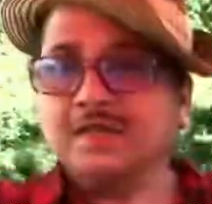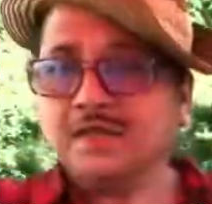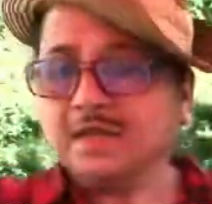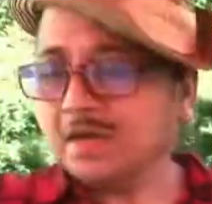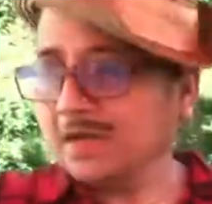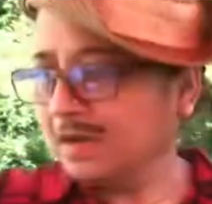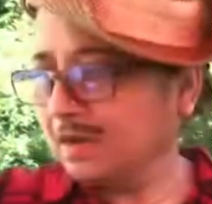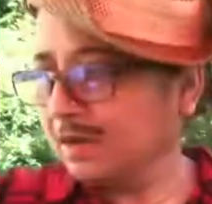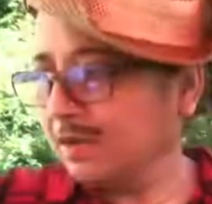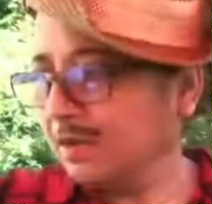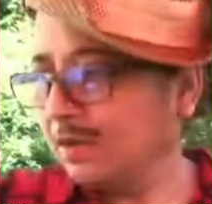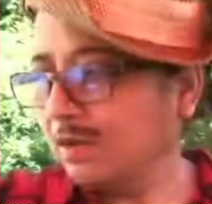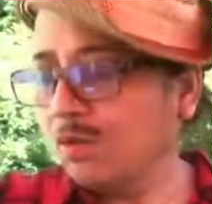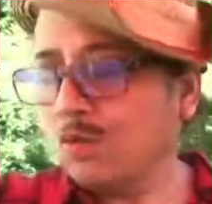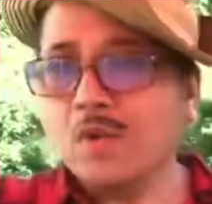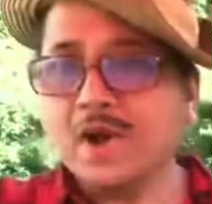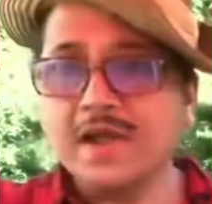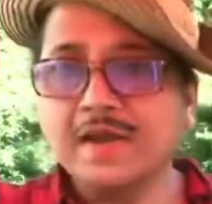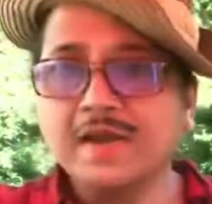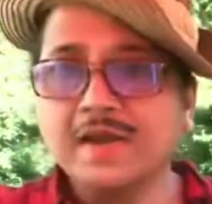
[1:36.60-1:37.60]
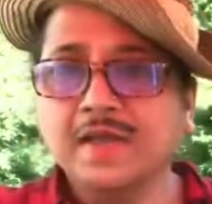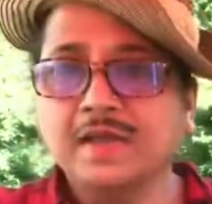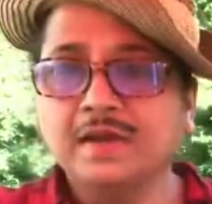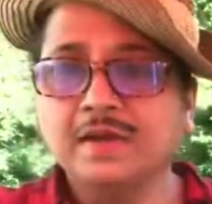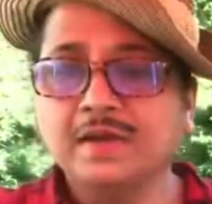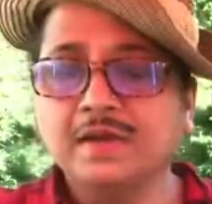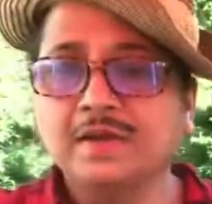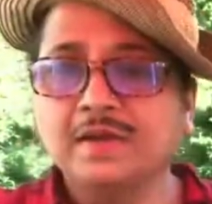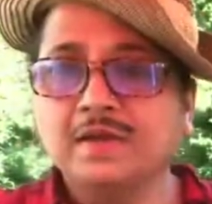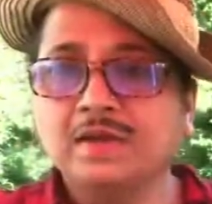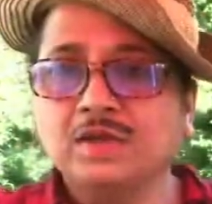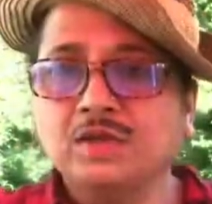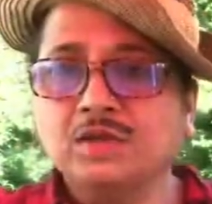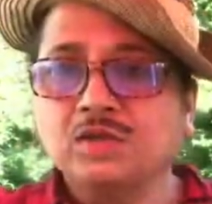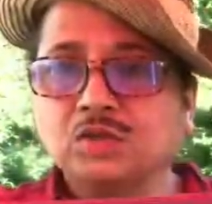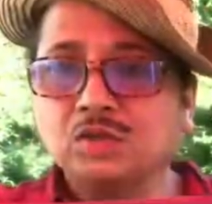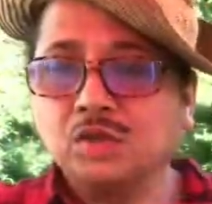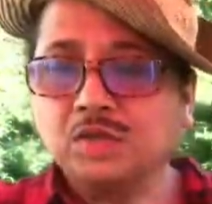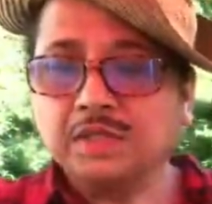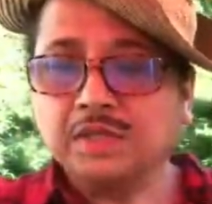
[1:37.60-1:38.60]
the one end
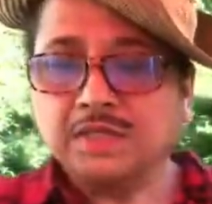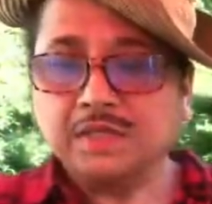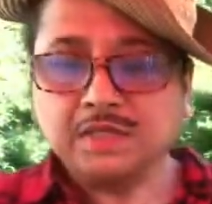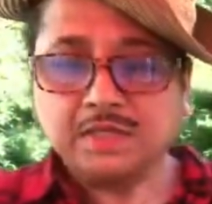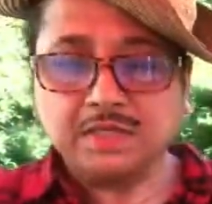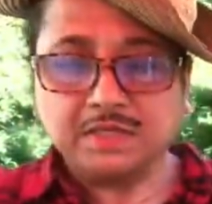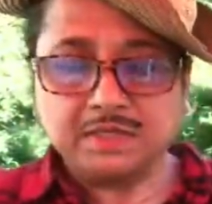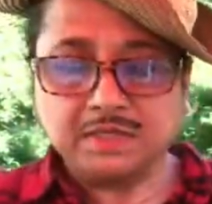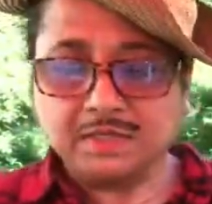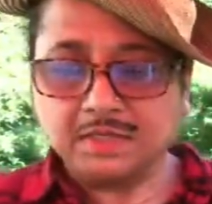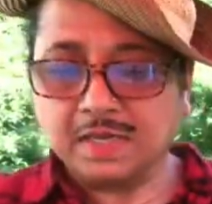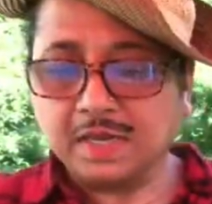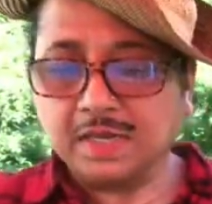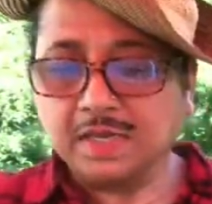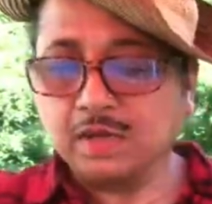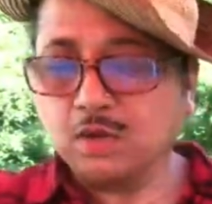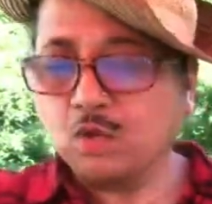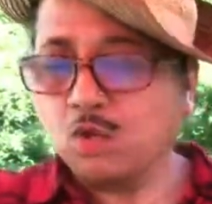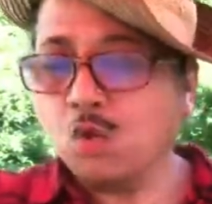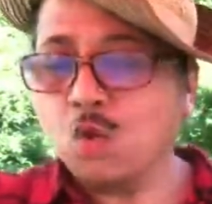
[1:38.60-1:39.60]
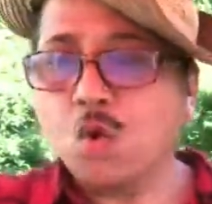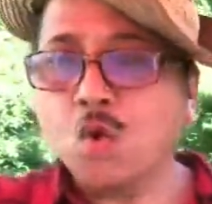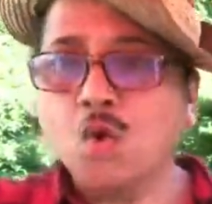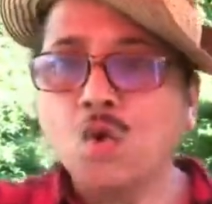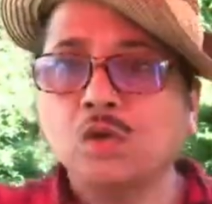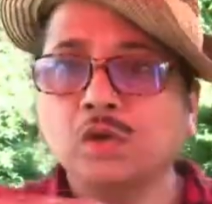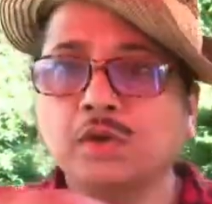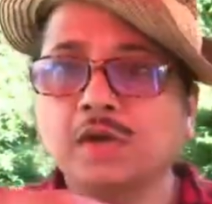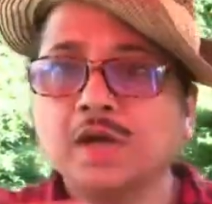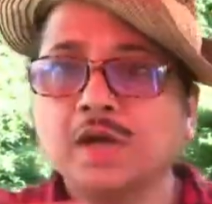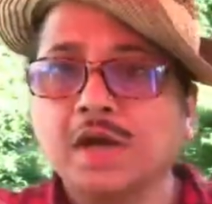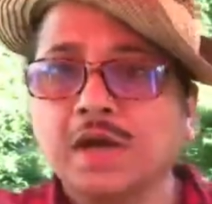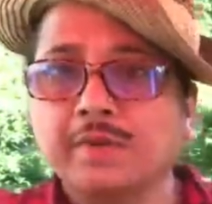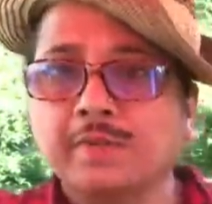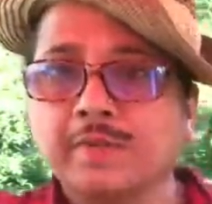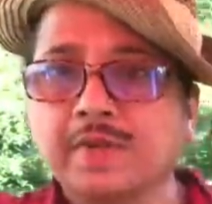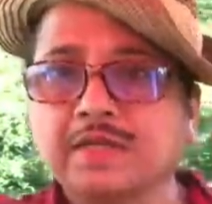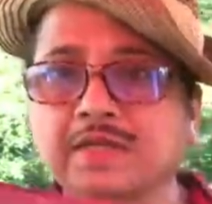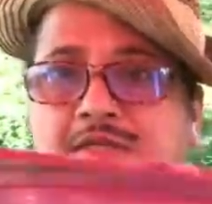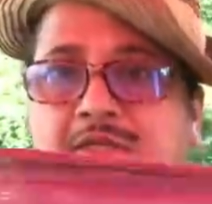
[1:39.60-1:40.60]
so that it's like a whole
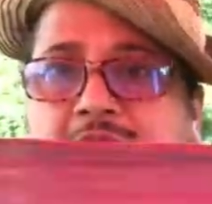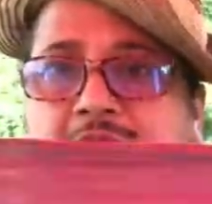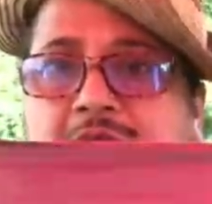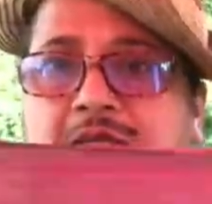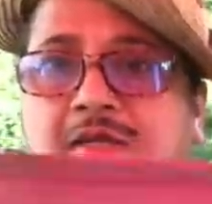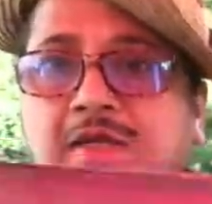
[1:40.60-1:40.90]
garment.